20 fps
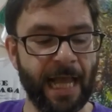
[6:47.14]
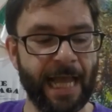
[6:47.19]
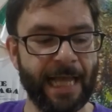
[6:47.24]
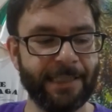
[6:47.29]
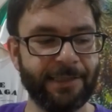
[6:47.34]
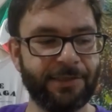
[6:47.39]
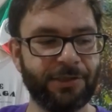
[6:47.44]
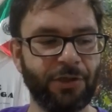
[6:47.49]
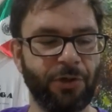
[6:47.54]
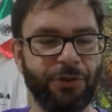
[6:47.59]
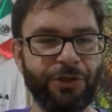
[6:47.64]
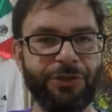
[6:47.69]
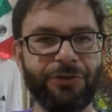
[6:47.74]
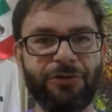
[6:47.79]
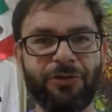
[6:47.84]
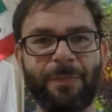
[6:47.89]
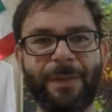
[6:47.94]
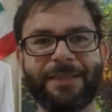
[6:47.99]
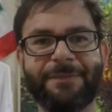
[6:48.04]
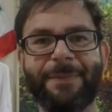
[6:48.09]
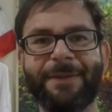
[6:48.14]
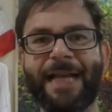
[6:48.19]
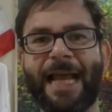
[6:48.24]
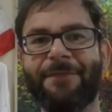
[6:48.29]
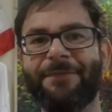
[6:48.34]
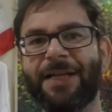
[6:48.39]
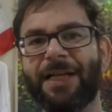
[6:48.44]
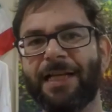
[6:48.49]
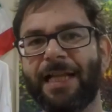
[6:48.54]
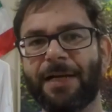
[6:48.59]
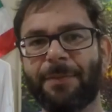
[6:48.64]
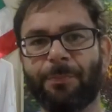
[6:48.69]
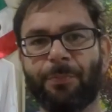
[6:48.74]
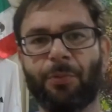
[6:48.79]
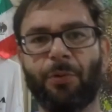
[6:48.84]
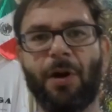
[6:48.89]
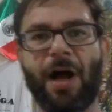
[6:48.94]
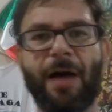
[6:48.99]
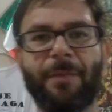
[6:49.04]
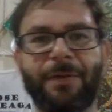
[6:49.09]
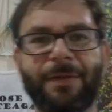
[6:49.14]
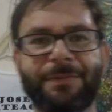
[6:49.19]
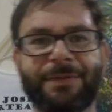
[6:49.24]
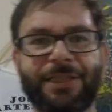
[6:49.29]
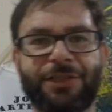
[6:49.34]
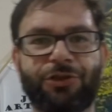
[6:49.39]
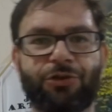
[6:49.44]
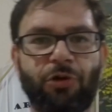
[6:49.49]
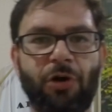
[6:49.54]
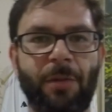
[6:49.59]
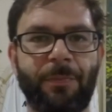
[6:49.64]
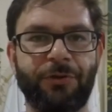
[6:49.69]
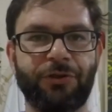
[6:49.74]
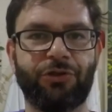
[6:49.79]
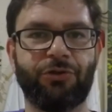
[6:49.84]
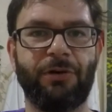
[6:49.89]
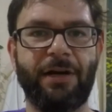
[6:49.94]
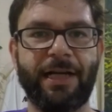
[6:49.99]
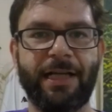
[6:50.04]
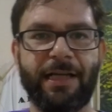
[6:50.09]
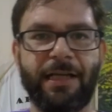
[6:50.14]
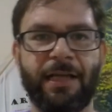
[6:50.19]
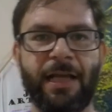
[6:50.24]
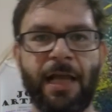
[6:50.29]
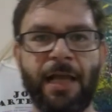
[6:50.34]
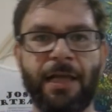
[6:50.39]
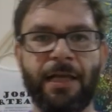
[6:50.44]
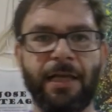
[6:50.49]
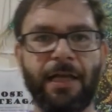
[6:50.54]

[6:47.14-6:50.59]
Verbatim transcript: And so YouTube has been having a lot of problems and trouble trying to